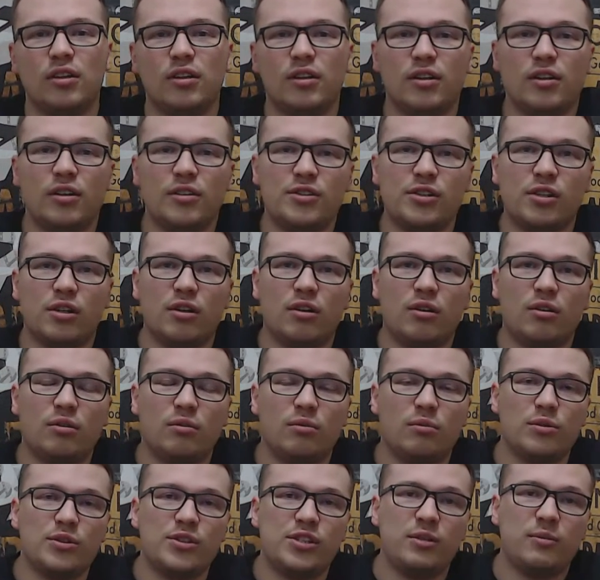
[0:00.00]
So
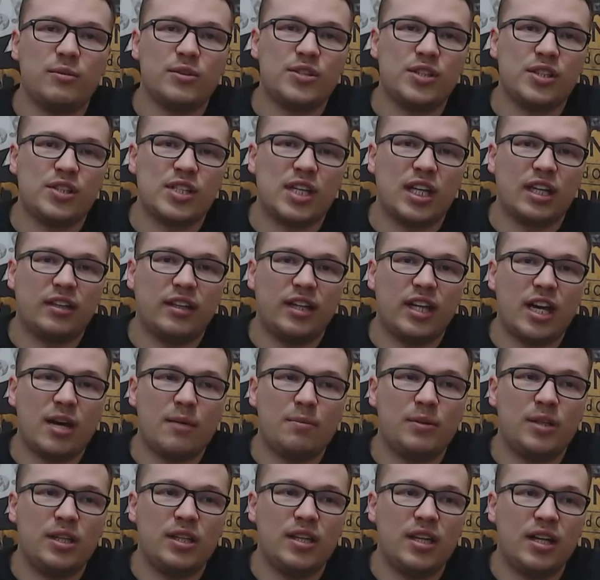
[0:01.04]
we'll see what's exactly
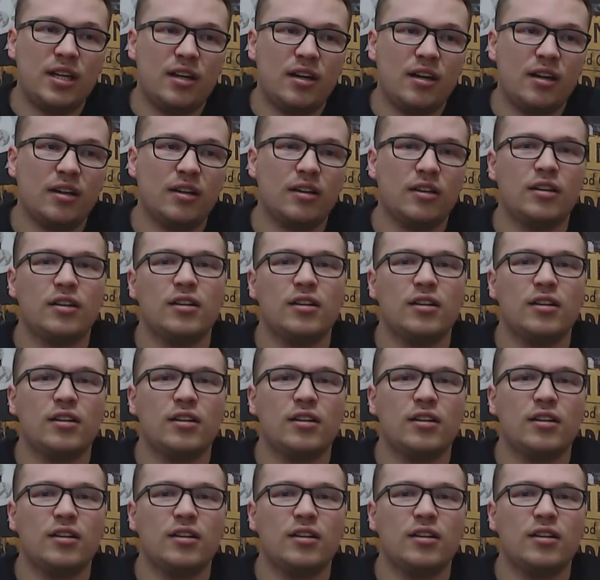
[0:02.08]
happening there.